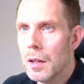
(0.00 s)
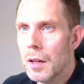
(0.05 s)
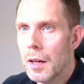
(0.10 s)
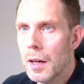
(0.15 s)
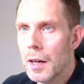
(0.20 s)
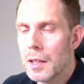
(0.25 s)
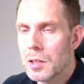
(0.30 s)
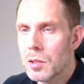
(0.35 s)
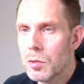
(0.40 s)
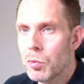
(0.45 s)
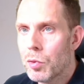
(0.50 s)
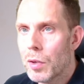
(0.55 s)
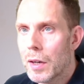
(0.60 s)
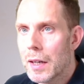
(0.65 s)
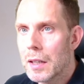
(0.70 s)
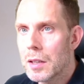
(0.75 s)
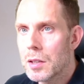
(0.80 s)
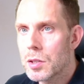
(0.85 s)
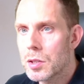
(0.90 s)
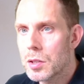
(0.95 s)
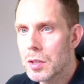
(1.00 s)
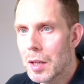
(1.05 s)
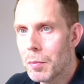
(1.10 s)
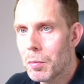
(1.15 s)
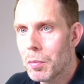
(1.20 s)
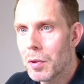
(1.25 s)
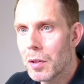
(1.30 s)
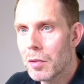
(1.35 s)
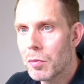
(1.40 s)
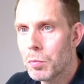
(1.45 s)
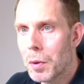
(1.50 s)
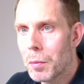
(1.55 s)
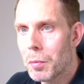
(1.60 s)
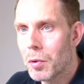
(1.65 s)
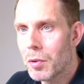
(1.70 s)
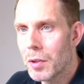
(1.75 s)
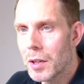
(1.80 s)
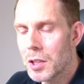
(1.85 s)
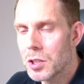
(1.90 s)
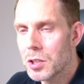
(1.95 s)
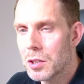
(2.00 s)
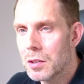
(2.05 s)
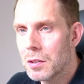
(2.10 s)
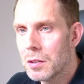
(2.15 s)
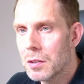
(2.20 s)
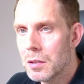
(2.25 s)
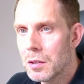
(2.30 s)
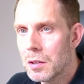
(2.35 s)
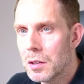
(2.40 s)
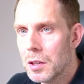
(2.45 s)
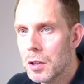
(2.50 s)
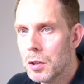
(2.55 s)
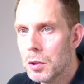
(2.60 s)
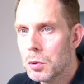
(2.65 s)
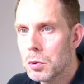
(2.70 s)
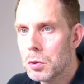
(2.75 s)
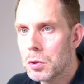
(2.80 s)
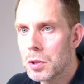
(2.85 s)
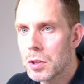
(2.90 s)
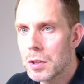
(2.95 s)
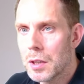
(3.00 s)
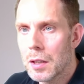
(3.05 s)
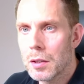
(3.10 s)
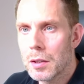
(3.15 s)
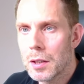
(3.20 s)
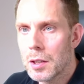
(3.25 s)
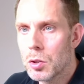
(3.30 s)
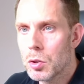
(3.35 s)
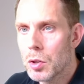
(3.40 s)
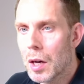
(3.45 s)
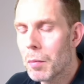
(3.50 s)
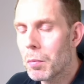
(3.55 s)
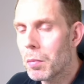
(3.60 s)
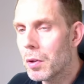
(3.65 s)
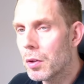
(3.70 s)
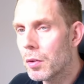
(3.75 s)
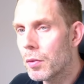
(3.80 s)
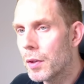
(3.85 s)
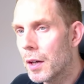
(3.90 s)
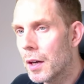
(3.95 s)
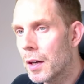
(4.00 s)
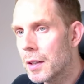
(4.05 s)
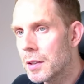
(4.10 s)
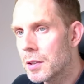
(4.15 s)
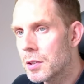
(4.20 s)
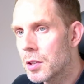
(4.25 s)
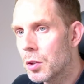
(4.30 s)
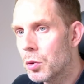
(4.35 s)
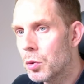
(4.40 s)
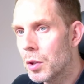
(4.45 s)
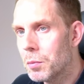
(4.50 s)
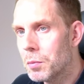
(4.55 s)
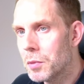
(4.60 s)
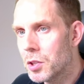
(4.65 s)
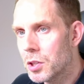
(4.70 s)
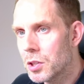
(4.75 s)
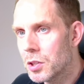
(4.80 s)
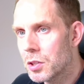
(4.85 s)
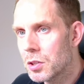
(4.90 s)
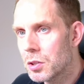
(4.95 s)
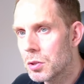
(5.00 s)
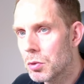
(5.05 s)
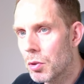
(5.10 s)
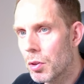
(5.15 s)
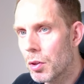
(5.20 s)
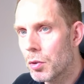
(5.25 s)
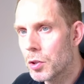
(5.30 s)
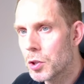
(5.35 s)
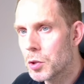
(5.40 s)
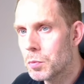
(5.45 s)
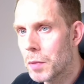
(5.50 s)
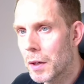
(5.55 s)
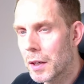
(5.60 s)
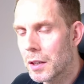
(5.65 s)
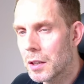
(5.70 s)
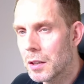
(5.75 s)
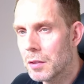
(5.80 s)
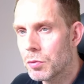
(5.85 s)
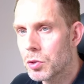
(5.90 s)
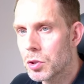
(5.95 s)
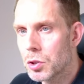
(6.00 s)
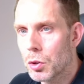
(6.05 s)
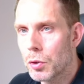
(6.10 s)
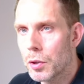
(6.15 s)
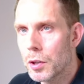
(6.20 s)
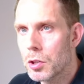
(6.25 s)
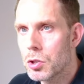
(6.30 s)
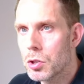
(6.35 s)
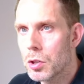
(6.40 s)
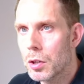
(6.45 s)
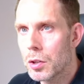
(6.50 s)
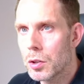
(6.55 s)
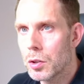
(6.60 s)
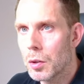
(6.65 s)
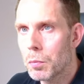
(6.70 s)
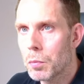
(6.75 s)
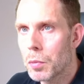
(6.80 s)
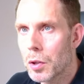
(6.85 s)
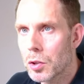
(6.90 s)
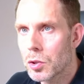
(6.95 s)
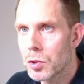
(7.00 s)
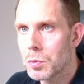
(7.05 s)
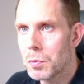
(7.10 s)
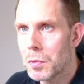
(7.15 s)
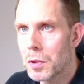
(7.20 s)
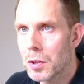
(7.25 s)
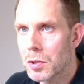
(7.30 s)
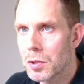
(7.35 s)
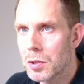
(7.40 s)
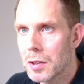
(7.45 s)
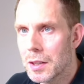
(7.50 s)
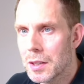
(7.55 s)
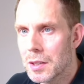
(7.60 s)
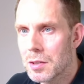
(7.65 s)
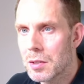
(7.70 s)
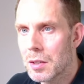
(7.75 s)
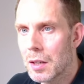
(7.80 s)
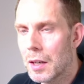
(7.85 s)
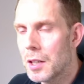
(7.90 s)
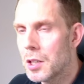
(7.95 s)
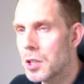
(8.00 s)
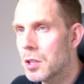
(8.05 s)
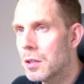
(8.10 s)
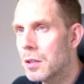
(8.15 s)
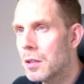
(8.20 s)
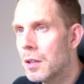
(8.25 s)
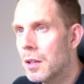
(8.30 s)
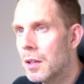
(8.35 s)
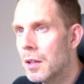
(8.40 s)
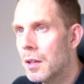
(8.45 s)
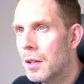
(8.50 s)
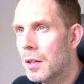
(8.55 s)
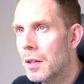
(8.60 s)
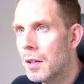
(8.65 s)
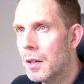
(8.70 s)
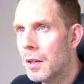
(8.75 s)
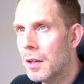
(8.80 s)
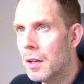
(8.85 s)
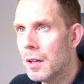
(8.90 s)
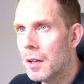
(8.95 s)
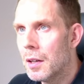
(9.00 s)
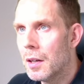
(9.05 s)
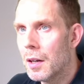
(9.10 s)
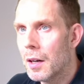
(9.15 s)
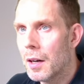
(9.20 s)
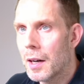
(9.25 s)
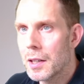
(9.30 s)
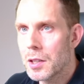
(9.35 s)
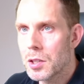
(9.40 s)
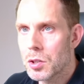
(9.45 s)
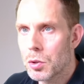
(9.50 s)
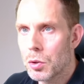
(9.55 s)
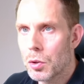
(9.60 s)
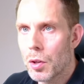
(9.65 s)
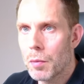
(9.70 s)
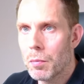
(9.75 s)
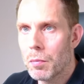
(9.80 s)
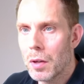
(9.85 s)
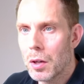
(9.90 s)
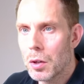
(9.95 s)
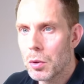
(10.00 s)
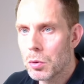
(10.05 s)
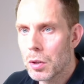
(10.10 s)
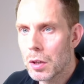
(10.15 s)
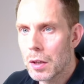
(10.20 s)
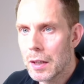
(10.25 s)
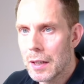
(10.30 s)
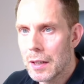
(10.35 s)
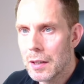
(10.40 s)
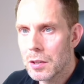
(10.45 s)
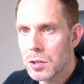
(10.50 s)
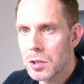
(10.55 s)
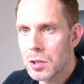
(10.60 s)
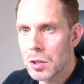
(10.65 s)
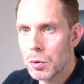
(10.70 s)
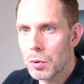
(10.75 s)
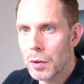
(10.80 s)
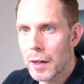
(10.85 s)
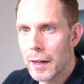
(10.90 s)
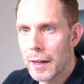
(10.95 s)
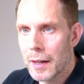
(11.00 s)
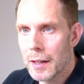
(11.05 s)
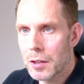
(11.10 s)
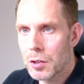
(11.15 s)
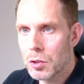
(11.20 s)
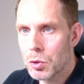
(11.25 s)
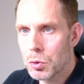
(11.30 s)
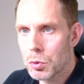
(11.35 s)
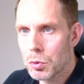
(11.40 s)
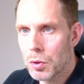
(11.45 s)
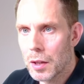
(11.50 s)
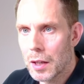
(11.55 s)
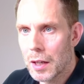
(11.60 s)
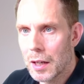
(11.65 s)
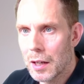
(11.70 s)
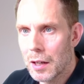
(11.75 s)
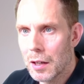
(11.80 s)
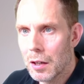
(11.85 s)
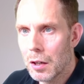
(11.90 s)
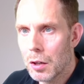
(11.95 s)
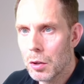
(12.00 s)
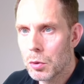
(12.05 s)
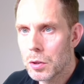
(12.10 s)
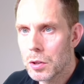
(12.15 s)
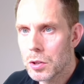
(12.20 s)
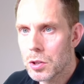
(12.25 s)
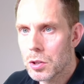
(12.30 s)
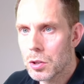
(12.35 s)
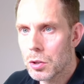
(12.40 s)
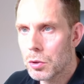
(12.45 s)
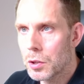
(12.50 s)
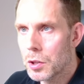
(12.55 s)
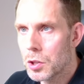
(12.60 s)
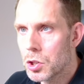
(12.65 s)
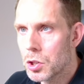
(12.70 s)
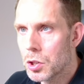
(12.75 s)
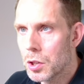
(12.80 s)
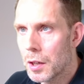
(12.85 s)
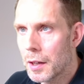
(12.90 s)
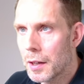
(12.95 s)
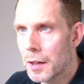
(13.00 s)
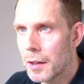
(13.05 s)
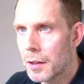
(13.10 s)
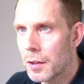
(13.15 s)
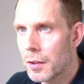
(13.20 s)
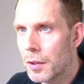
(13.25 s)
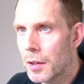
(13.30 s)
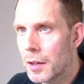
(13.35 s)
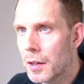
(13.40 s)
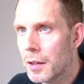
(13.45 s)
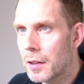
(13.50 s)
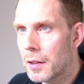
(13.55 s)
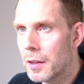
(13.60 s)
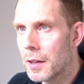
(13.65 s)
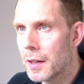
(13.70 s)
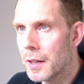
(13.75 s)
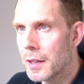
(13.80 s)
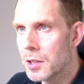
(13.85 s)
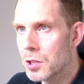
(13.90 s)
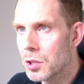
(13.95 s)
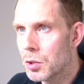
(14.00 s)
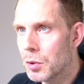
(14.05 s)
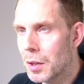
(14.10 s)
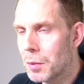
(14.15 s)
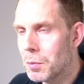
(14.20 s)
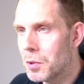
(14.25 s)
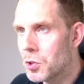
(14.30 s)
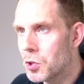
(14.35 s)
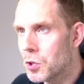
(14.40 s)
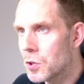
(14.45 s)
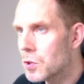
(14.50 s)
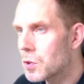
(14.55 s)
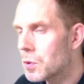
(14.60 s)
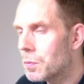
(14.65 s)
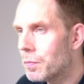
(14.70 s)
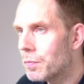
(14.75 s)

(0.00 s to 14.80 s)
As a final step of preparation, you still need to upload the ISO images to the respective storage on your Proxmox installation. I store them locally, so I head to the local storage and then ISO images.